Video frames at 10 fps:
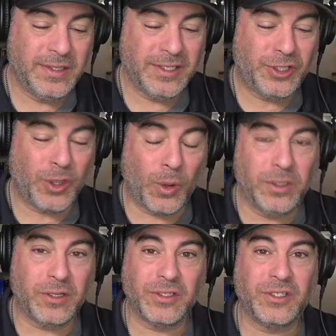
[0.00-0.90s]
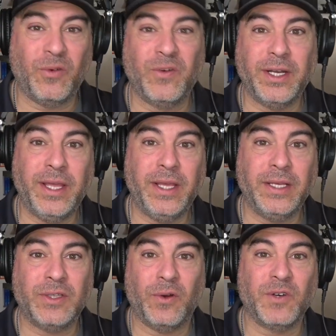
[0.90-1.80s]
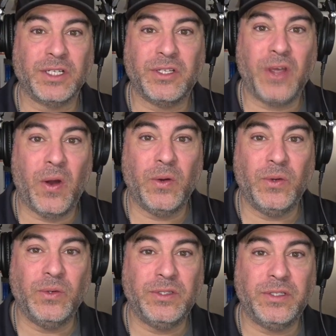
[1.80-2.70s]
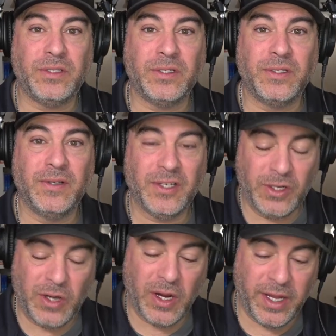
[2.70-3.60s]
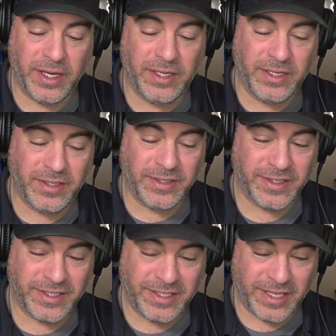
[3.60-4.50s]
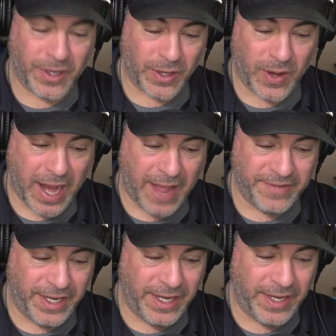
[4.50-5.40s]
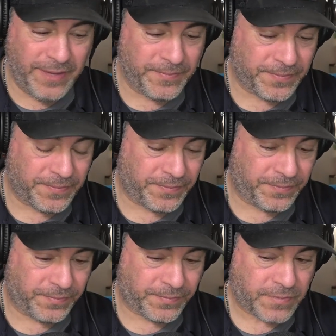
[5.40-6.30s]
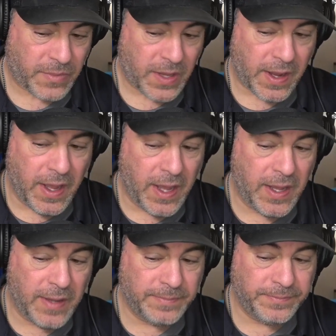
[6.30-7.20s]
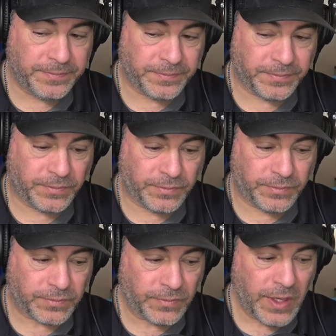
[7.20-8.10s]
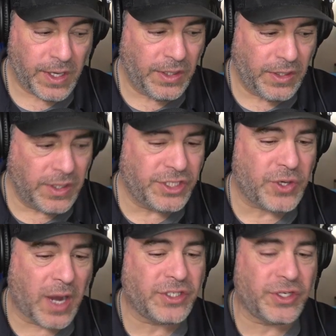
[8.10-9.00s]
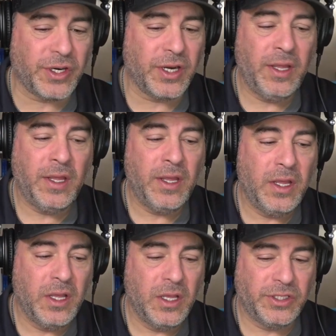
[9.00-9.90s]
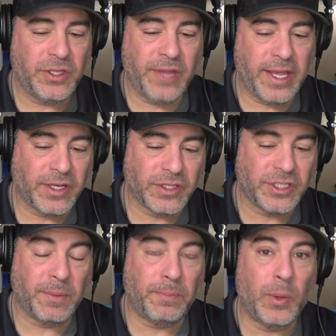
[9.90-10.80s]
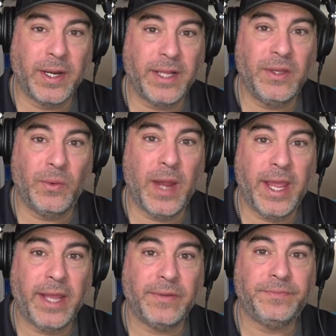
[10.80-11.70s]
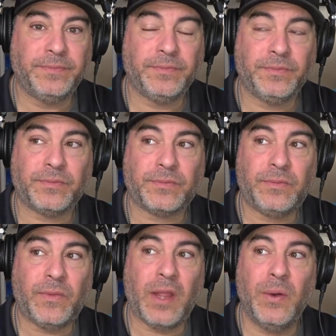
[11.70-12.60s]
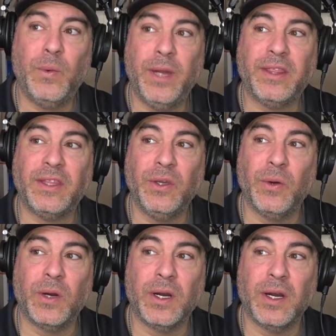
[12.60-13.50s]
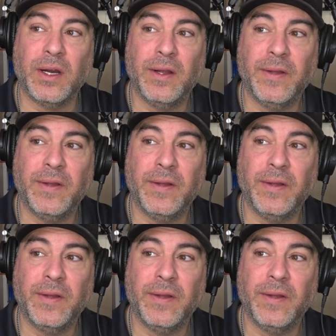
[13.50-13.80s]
shoulders over knees over toes, good center of gravity, good structure, so that you're supporting the weight with your